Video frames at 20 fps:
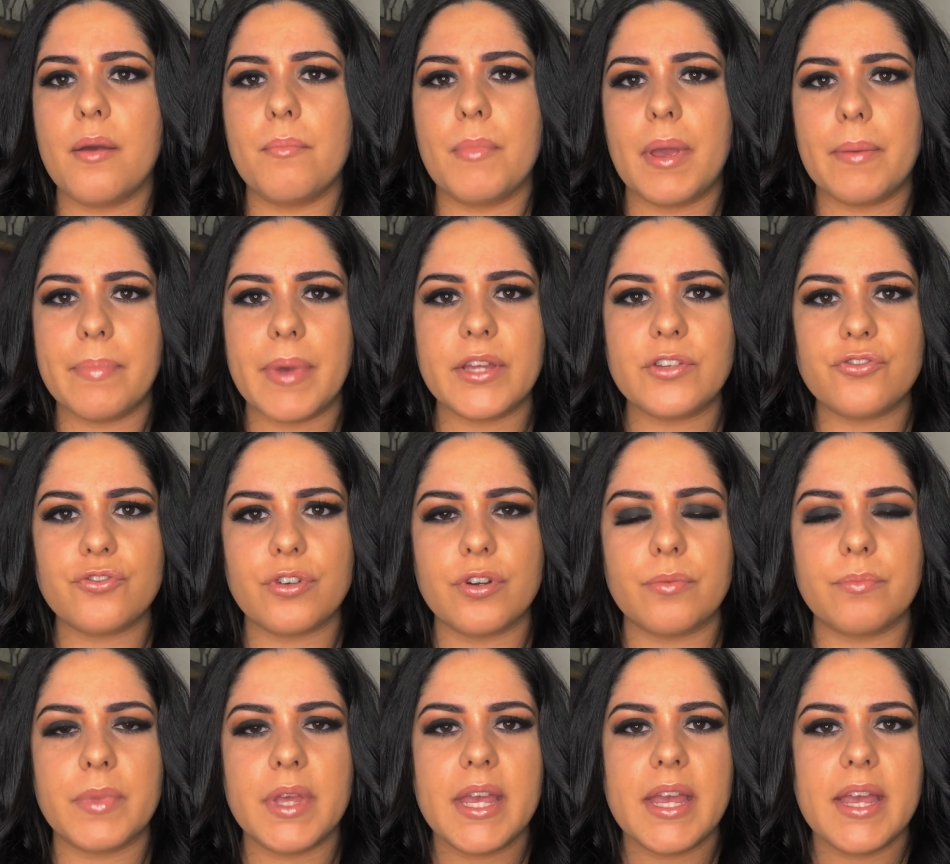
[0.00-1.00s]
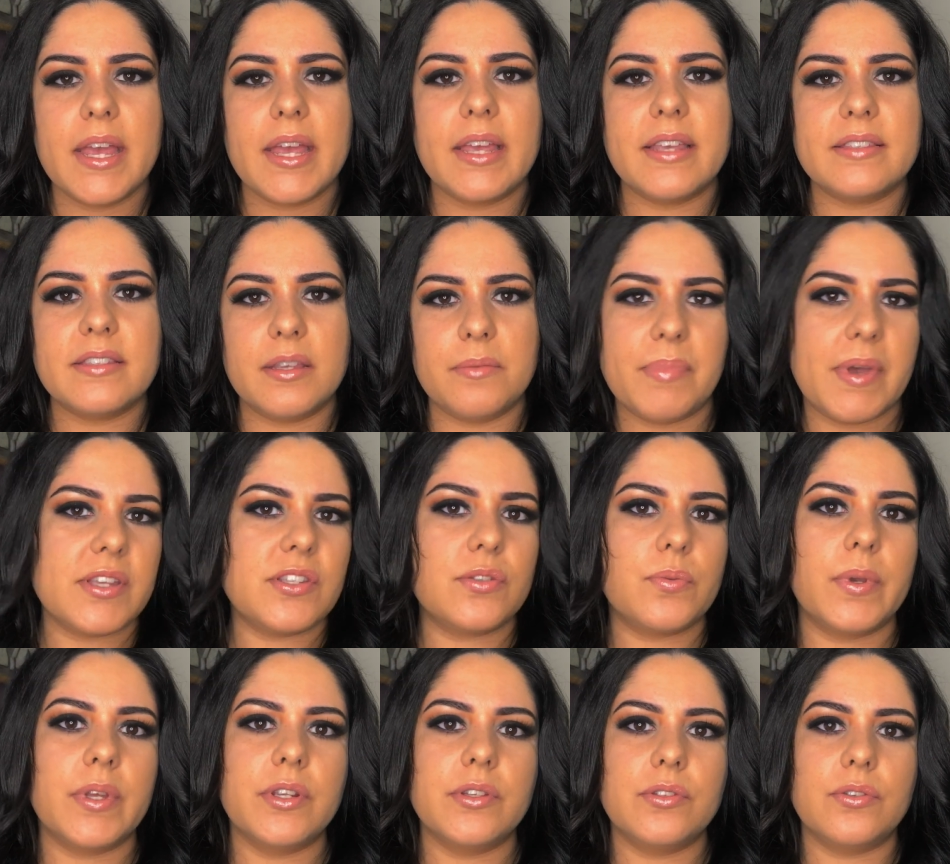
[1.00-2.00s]
my bedroom is the best
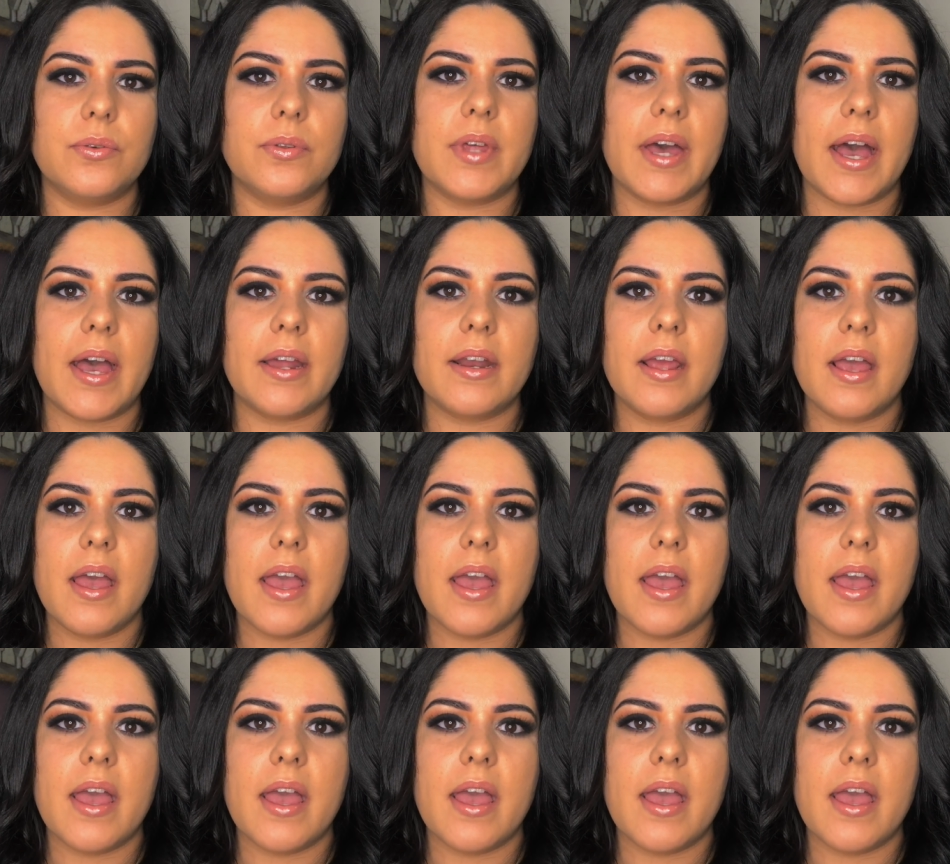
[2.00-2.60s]
way to do that,